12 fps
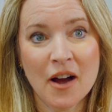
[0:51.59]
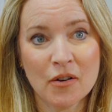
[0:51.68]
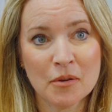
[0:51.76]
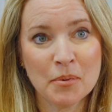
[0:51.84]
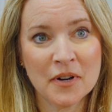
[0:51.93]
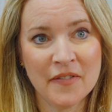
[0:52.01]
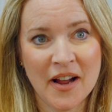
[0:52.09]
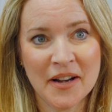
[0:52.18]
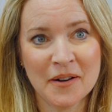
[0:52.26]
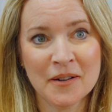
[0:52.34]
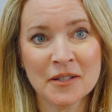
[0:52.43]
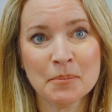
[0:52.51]
Our
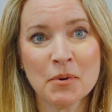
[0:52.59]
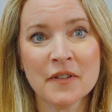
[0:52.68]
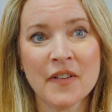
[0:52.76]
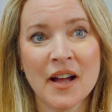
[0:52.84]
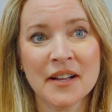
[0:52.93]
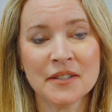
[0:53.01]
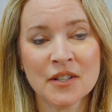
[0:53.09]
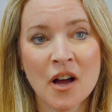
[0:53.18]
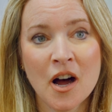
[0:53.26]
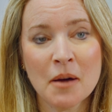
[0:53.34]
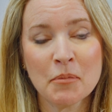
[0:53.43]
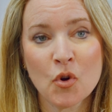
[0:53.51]
providers provide
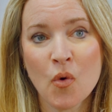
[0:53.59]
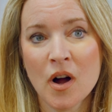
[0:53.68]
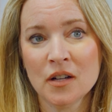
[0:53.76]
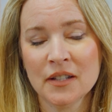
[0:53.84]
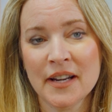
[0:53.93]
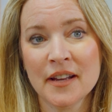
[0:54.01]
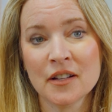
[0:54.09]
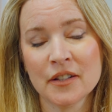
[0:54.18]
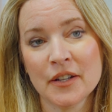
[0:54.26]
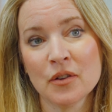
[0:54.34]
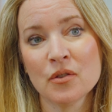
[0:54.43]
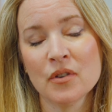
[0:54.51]
top quality
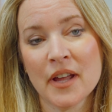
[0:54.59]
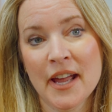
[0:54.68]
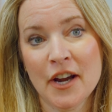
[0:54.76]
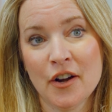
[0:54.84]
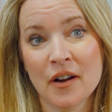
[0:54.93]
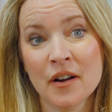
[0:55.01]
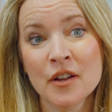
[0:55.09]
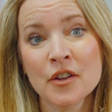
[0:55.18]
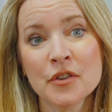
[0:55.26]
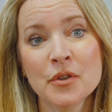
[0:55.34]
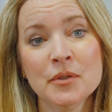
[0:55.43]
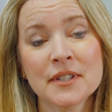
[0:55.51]
clinical care
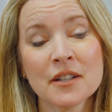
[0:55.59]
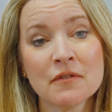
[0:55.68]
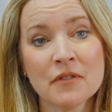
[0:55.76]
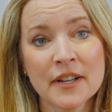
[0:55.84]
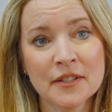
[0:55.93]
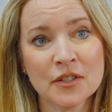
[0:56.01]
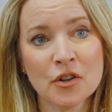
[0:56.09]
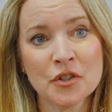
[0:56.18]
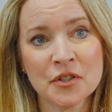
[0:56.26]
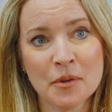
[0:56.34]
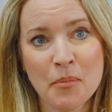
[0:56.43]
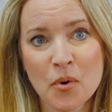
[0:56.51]
using
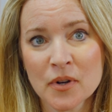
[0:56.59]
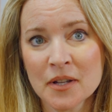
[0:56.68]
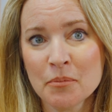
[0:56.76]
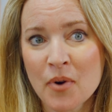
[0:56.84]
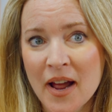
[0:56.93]
research supported